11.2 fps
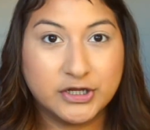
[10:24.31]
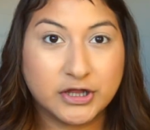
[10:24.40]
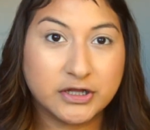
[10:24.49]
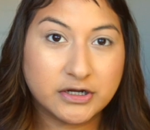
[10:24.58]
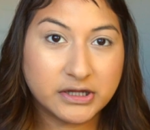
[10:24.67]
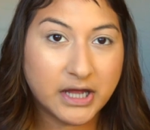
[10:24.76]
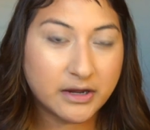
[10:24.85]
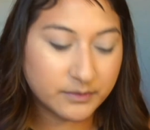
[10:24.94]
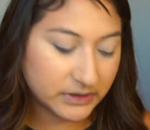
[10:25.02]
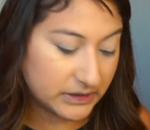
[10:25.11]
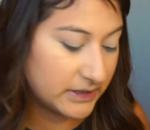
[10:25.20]
Clearly I
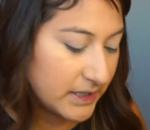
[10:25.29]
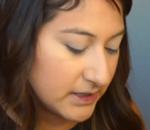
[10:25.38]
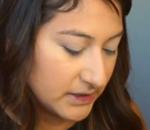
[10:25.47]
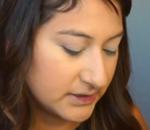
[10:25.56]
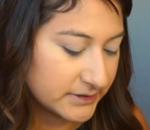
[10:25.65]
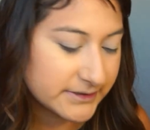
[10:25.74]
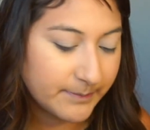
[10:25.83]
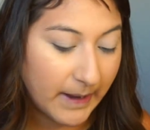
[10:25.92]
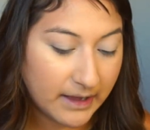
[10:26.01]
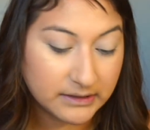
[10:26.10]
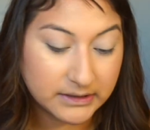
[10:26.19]
really like this
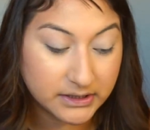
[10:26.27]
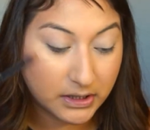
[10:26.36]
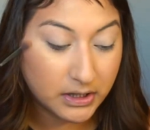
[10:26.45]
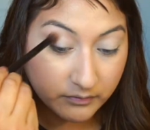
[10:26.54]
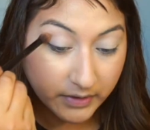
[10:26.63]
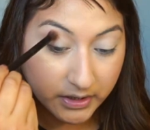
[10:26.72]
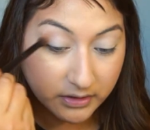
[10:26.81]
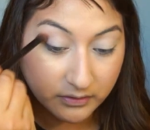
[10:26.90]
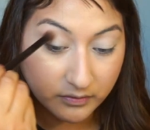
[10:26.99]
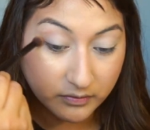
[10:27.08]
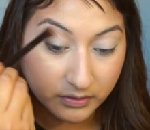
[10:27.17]
palette right in
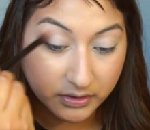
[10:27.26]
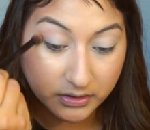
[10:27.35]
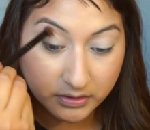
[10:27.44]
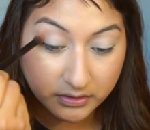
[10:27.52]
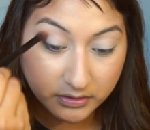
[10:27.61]
the corner.